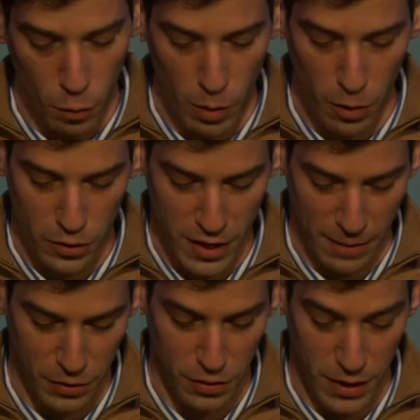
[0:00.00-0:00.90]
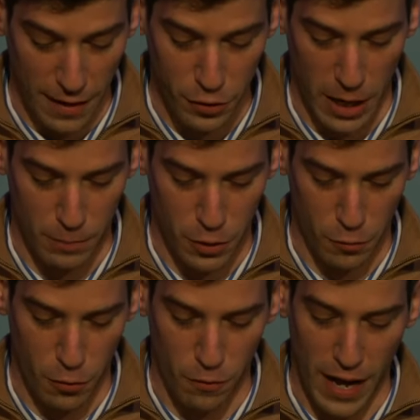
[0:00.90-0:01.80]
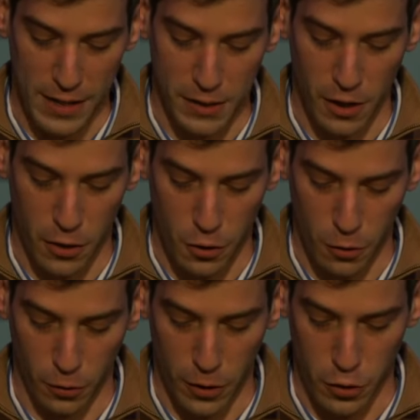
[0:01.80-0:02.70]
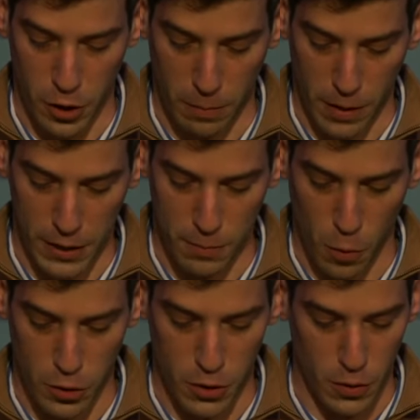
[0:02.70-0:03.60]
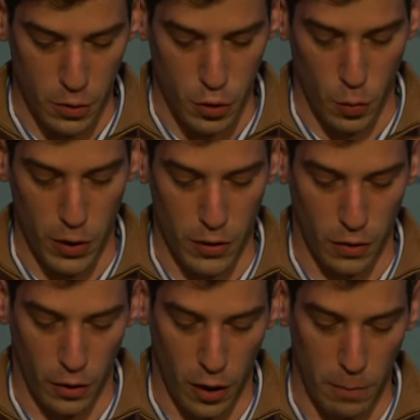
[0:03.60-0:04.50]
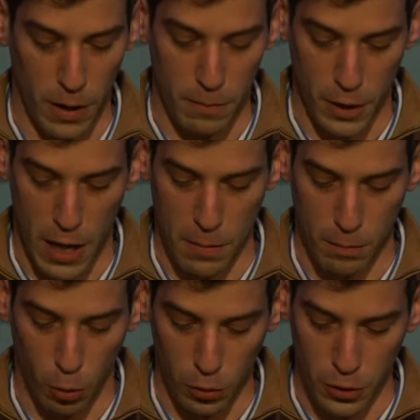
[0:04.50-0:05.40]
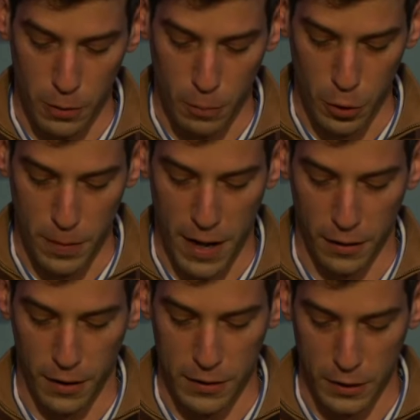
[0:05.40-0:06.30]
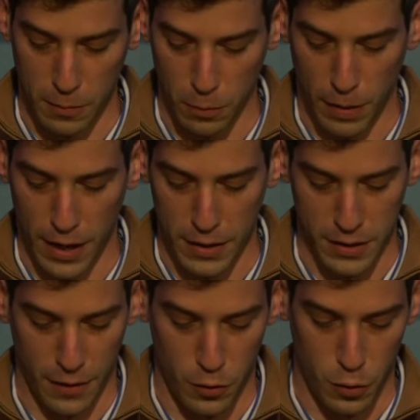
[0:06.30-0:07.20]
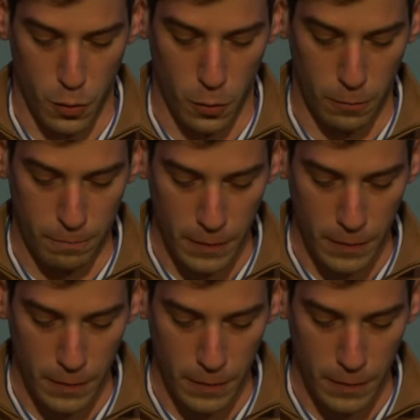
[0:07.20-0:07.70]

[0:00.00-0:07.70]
Whitworth's YAF, YAF chapter grew vastly under her leadership as more students joined the club and became emboldened to push back against liberal bias at their school.